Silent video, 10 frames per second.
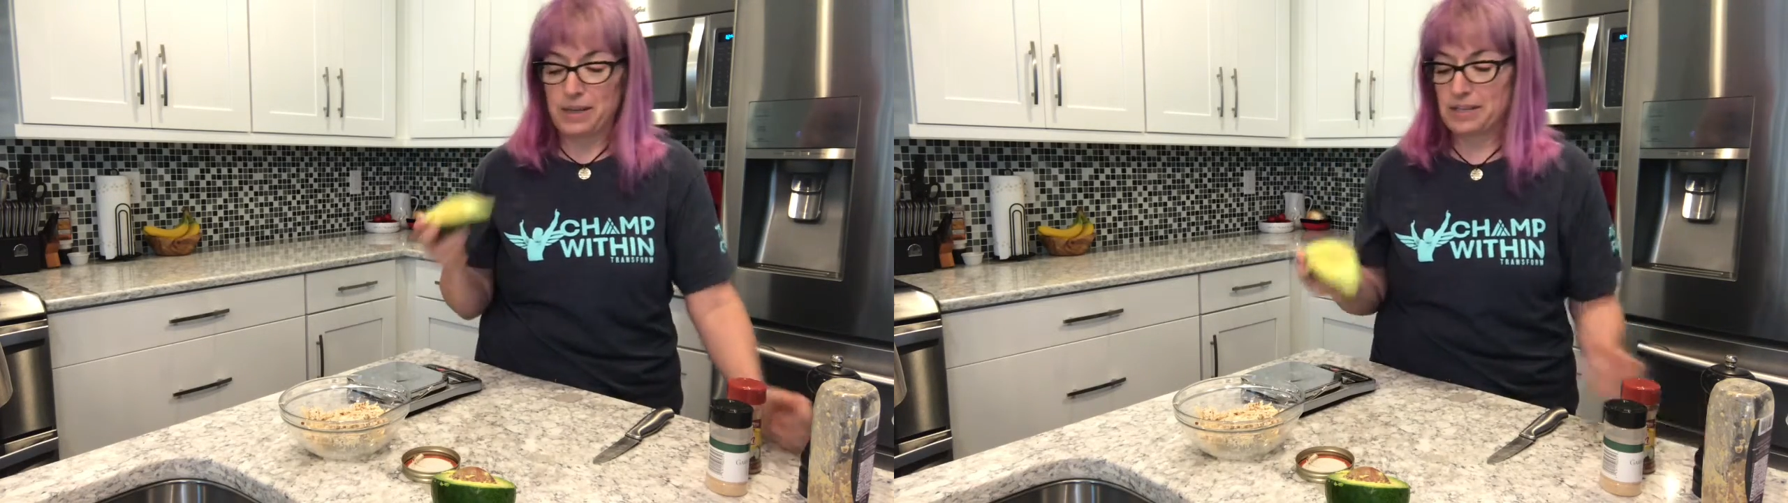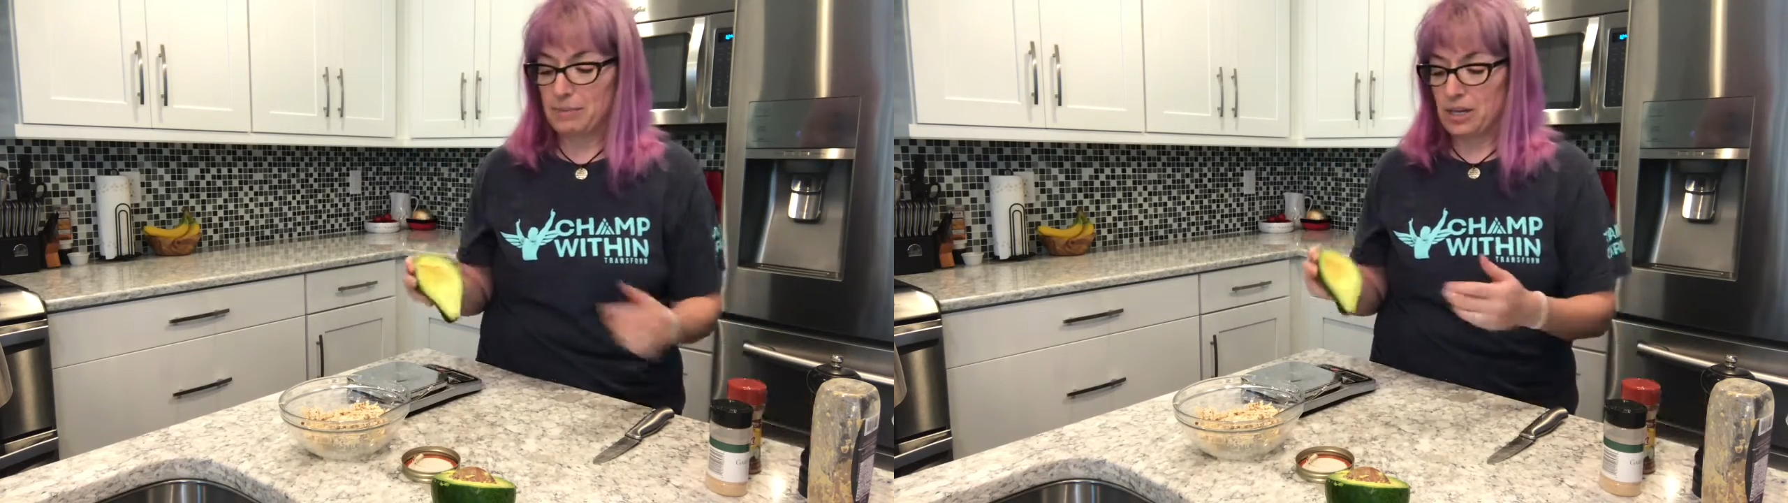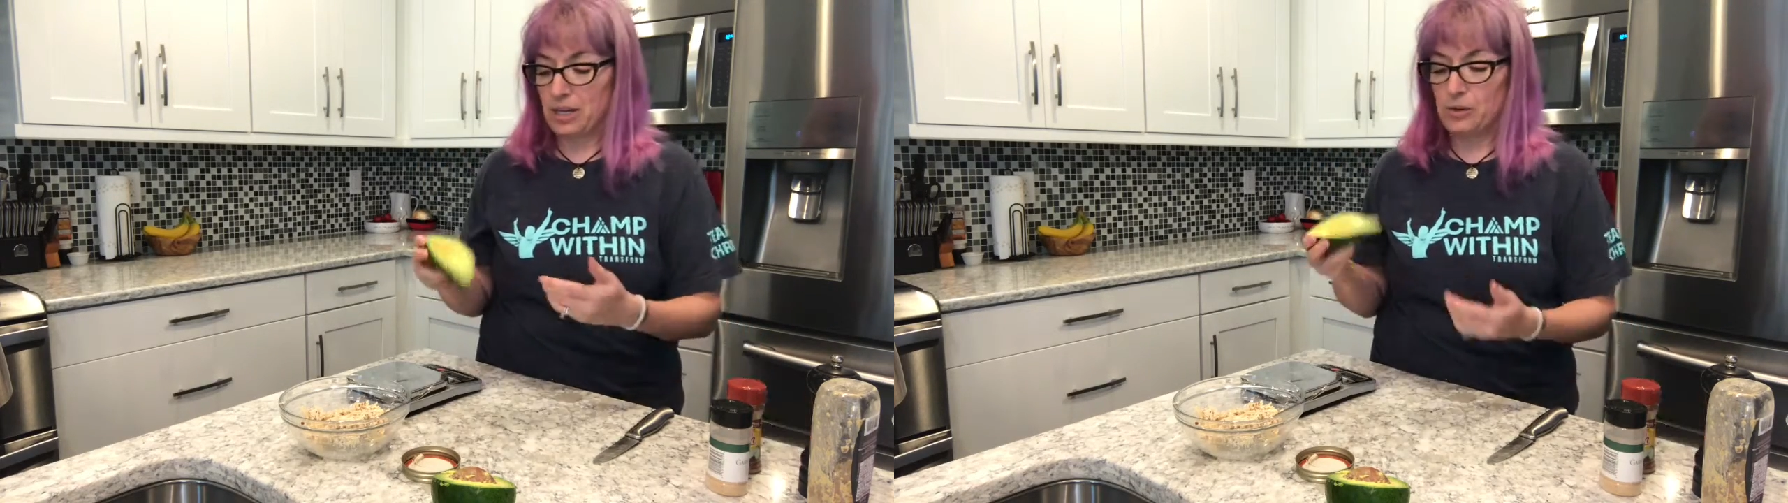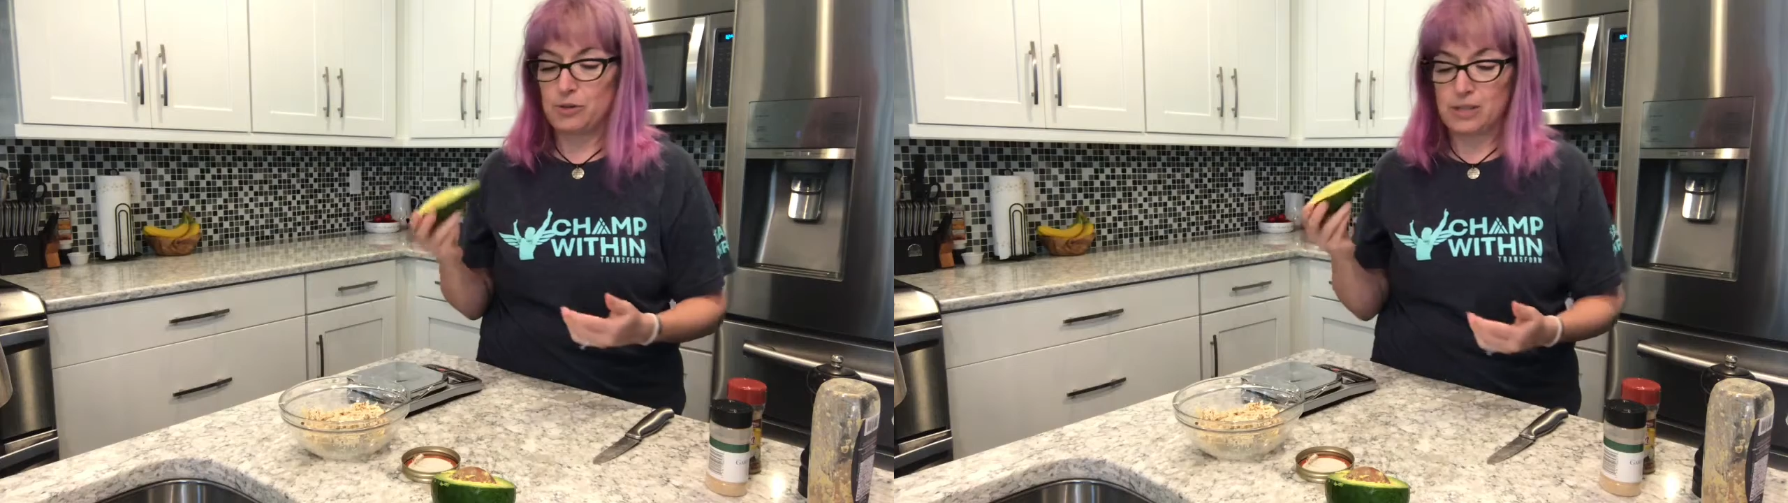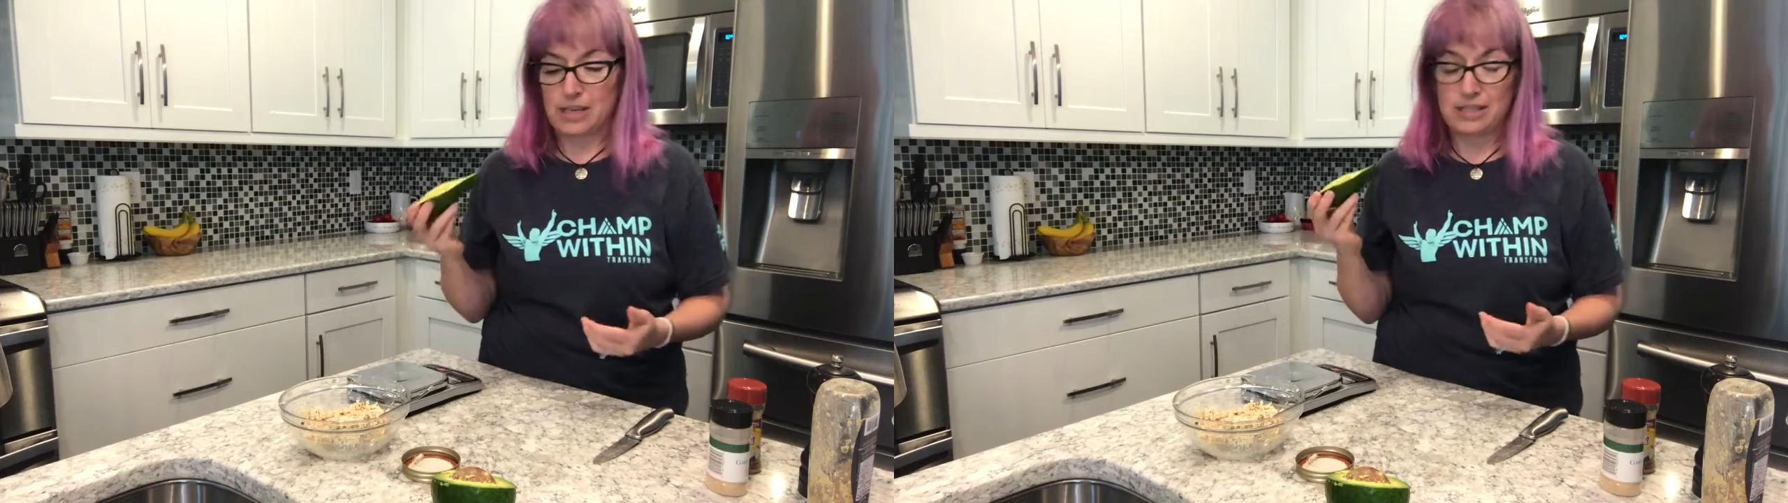because I'm going to
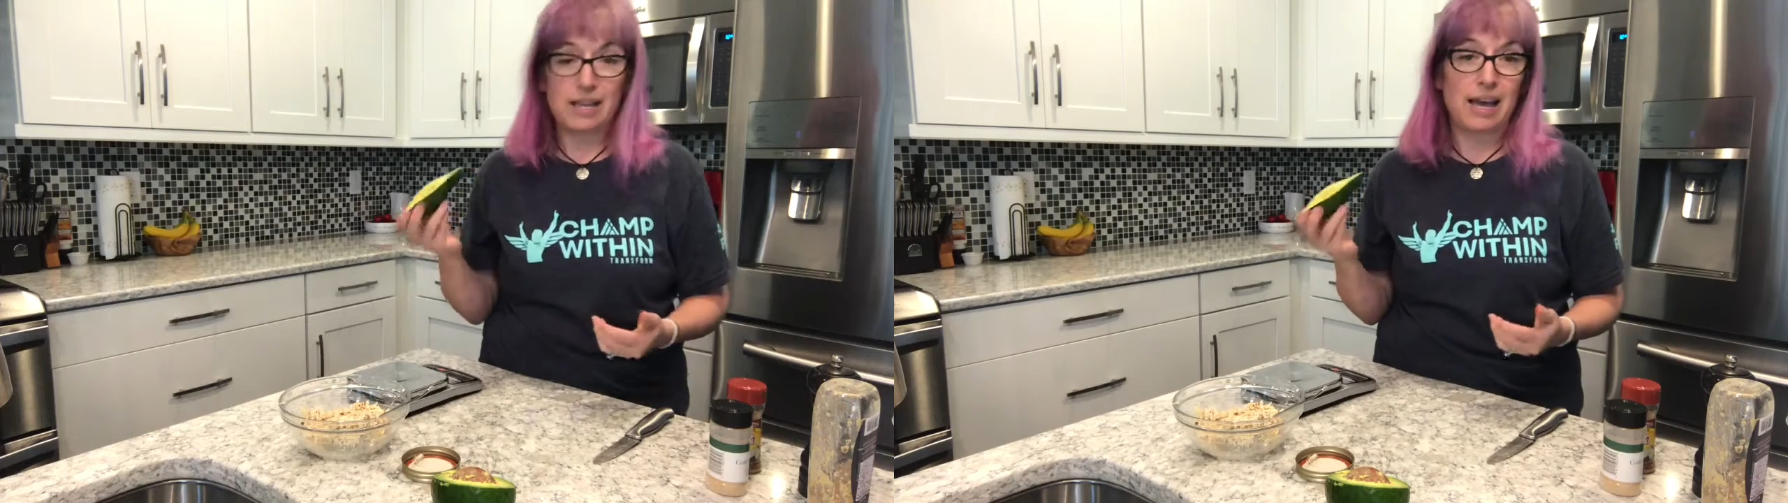use this